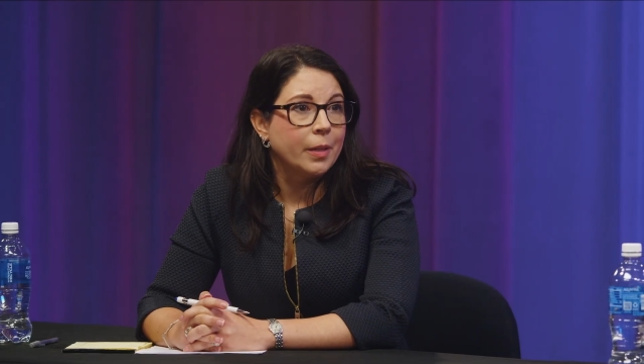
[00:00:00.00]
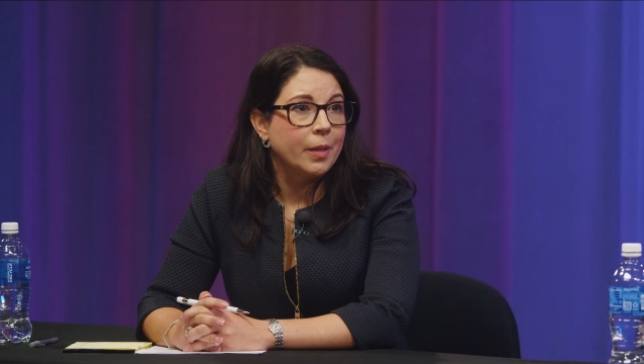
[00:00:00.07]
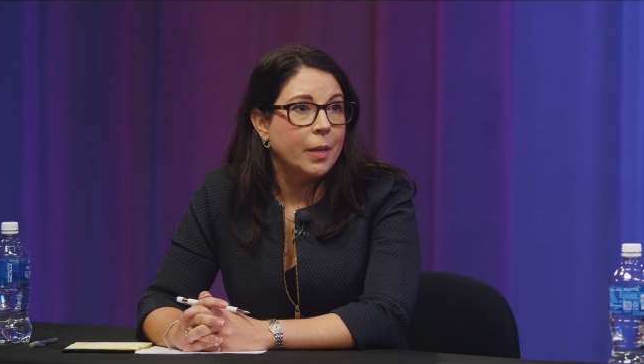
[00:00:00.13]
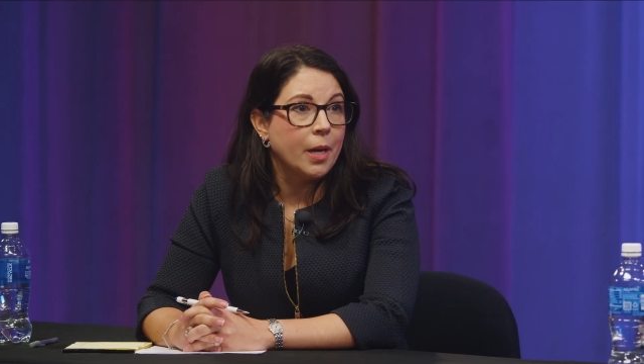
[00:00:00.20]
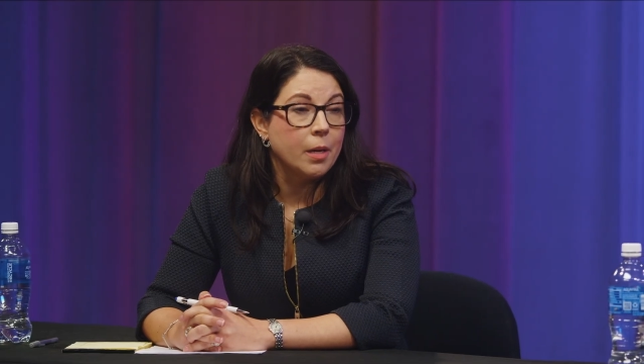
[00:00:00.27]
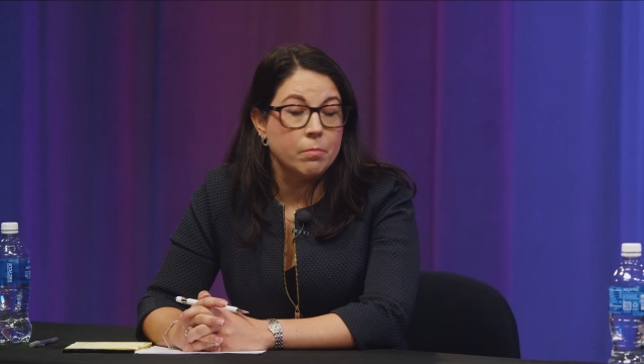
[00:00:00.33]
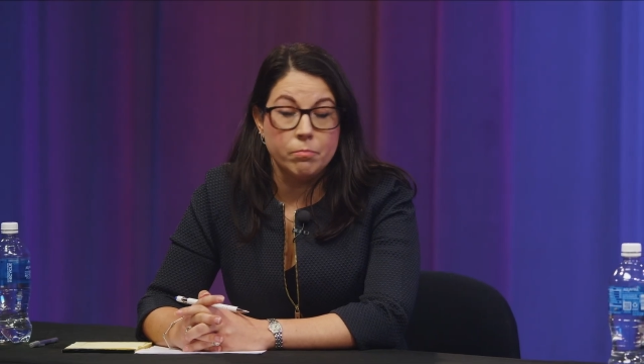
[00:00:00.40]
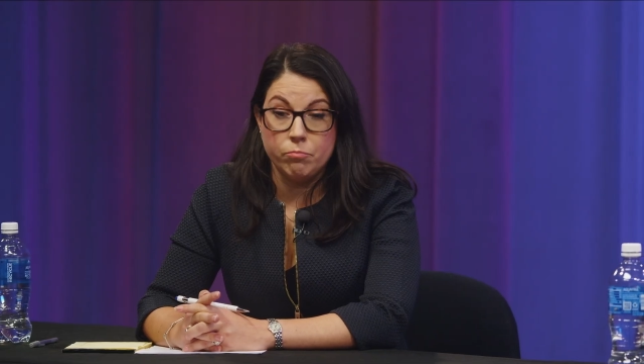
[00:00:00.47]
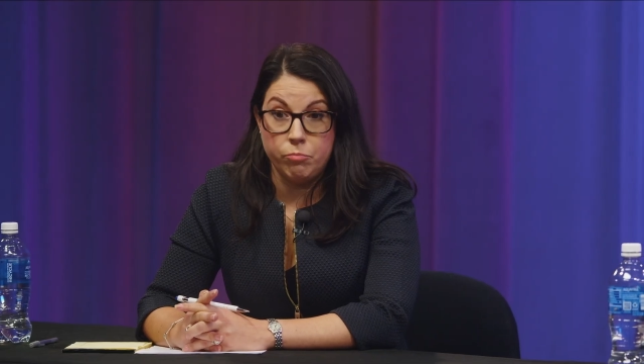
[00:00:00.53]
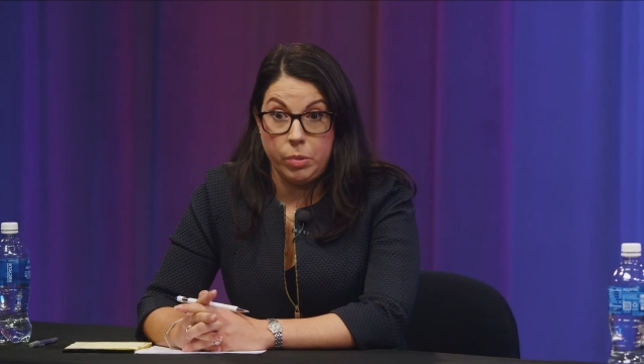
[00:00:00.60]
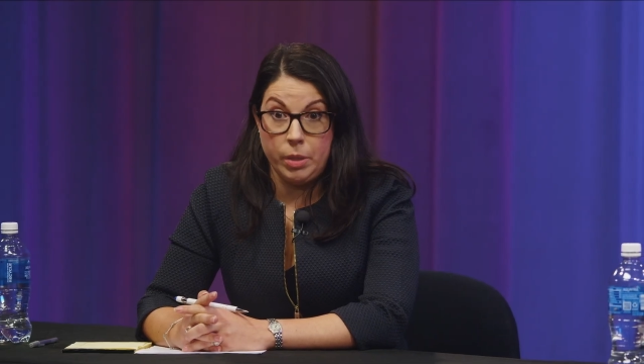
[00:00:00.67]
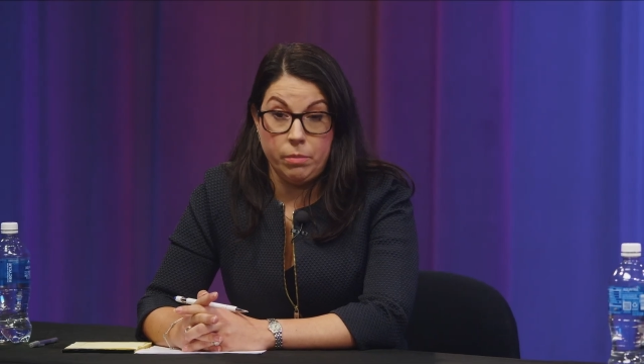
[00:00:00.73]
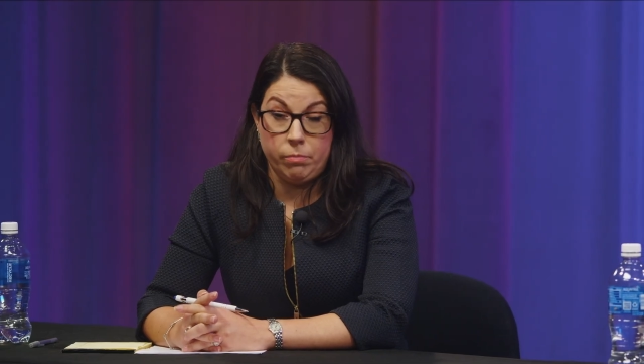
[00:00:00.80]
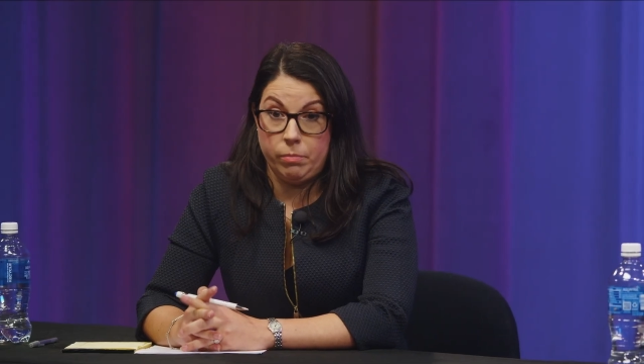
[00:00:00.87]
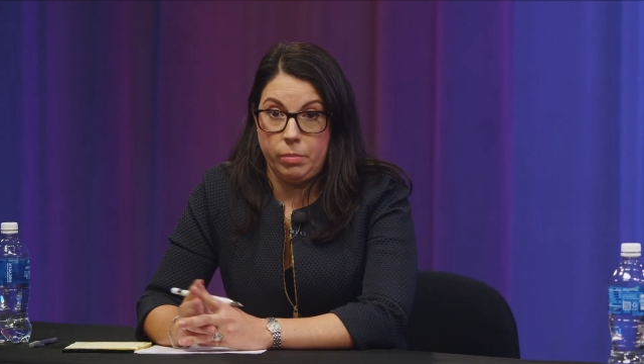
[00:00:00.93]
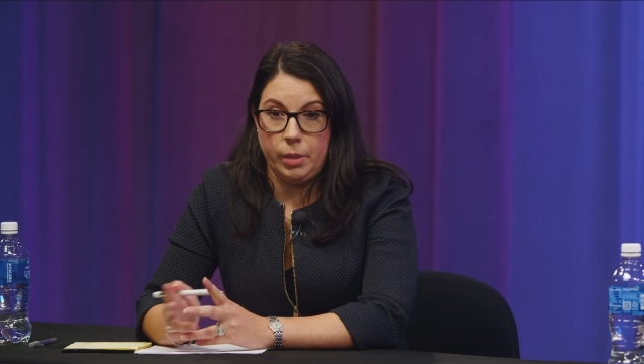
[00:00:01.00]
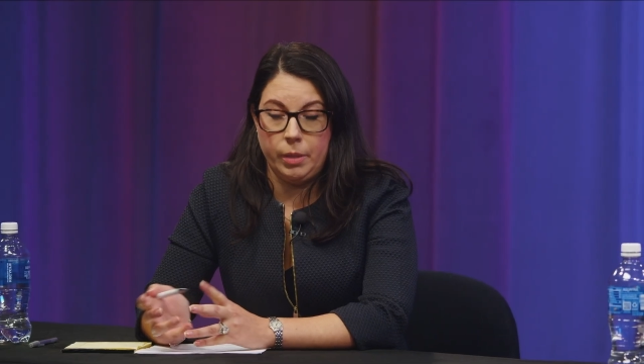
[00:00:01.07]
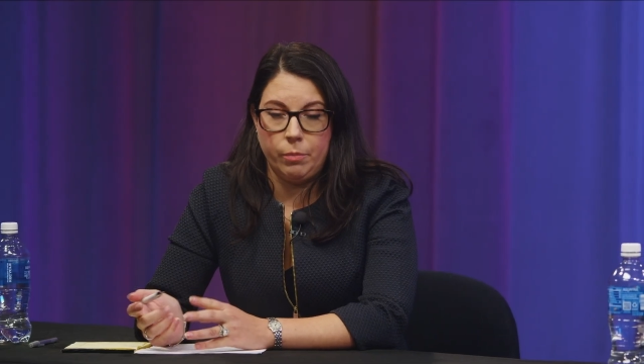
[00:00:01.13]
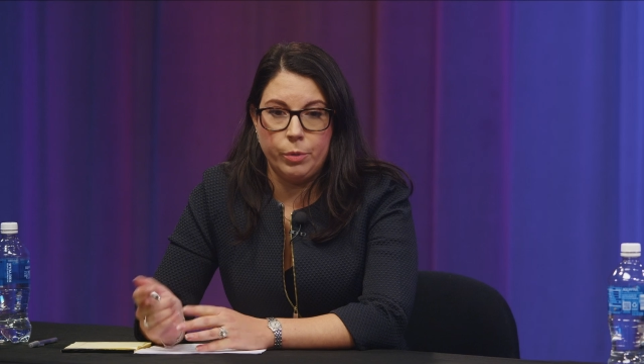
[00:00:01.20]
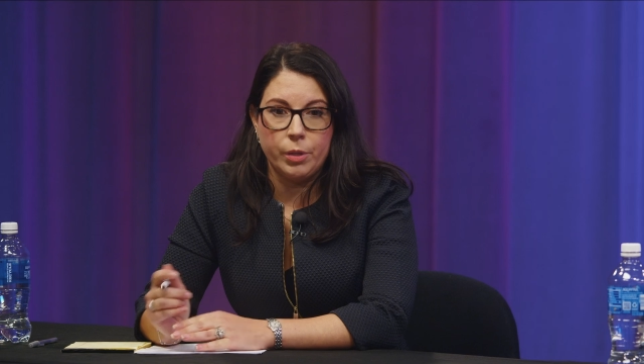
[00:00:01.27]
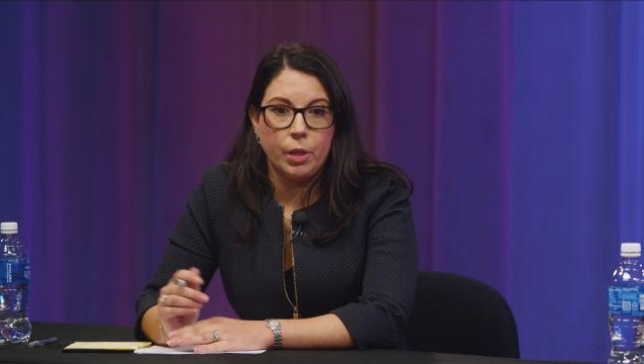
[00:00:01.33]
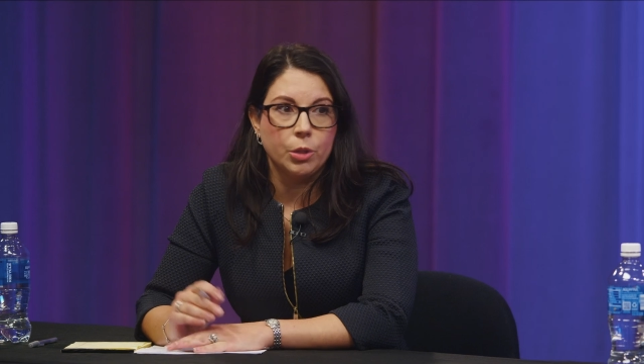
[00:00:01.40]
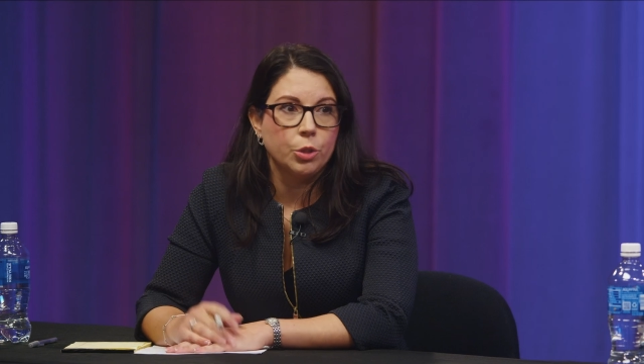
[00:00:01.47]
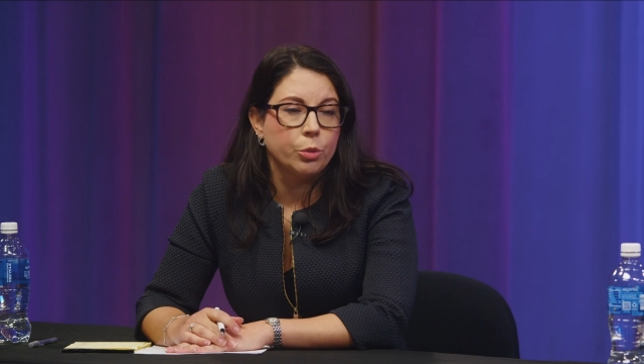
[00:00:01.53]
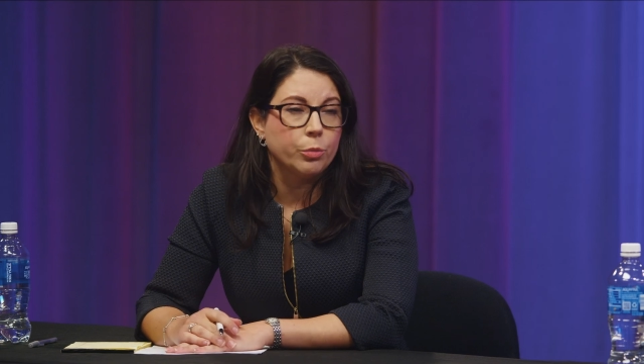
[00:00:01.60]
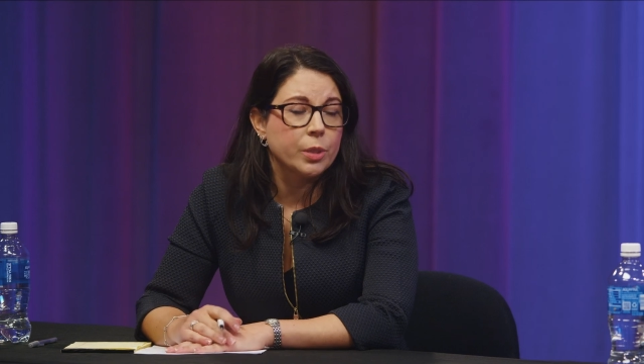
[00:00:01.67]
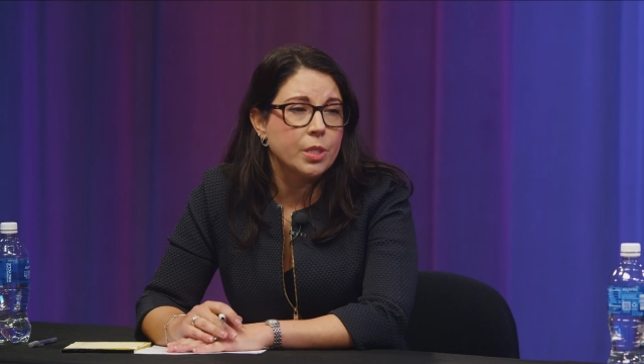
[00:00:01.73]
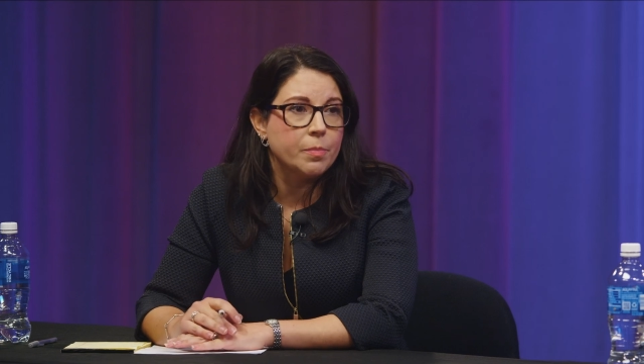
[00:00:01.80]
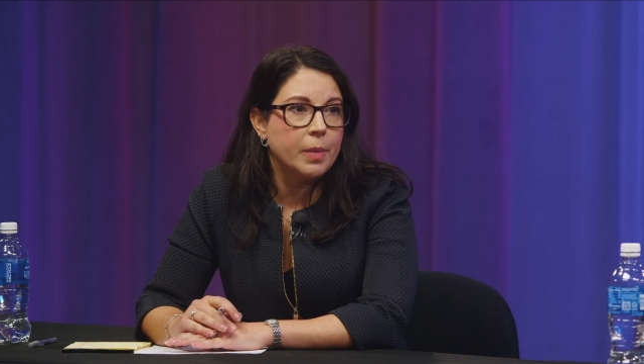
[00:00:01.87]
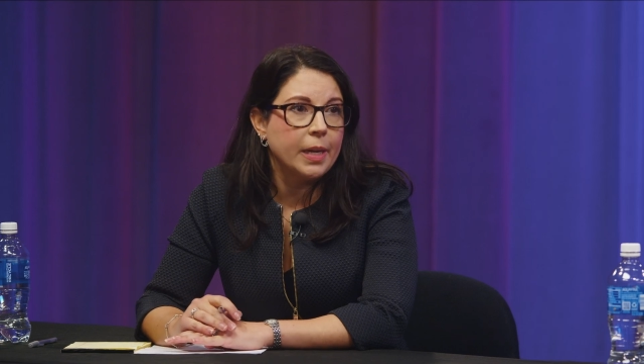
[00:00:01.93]
And with all due
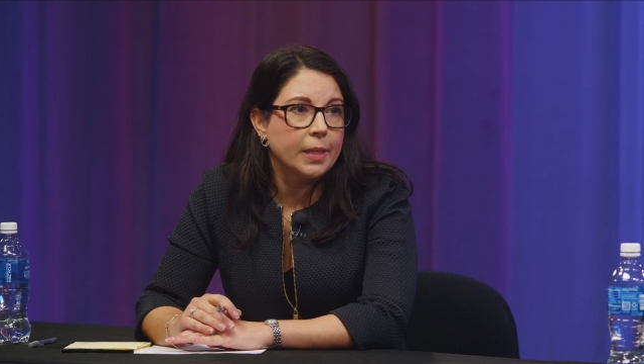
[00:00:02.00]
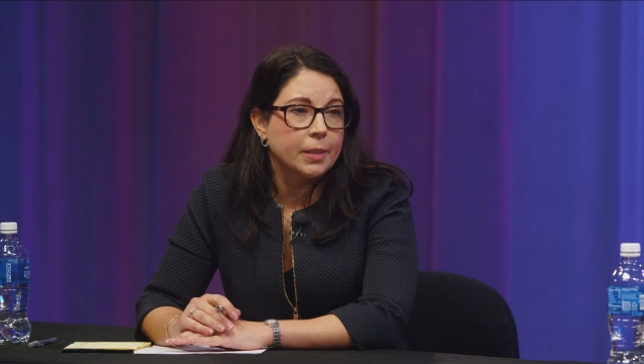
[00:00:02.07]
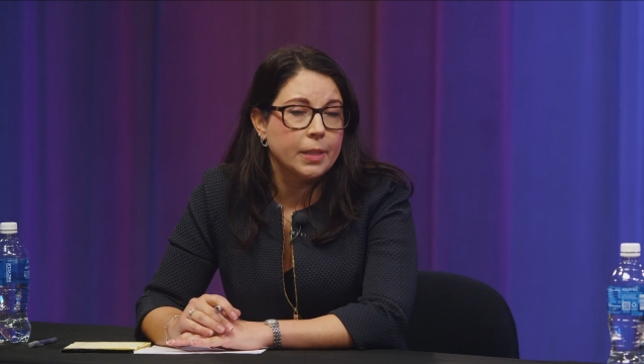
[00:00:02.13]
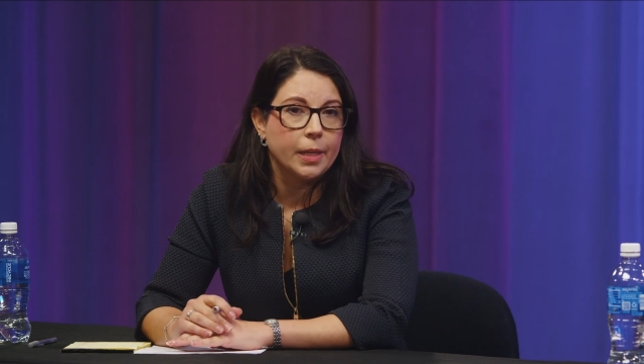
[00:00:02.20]
respect,